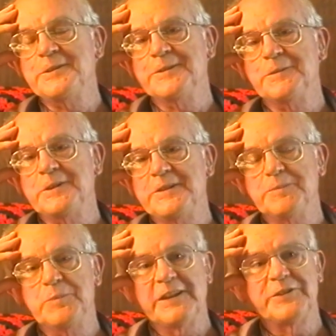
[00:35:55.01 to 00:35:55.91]
also they
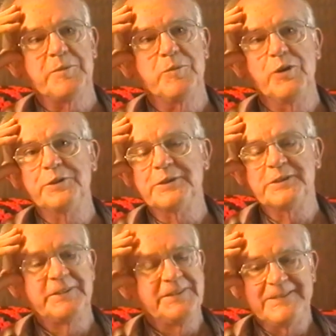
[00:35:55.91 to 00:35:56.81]
do, you, like
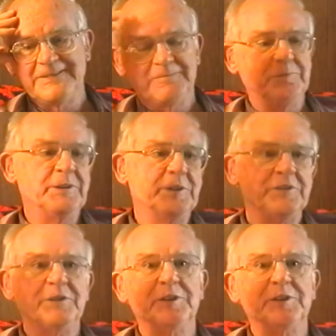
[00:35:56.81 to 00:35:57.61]
I say, blow the,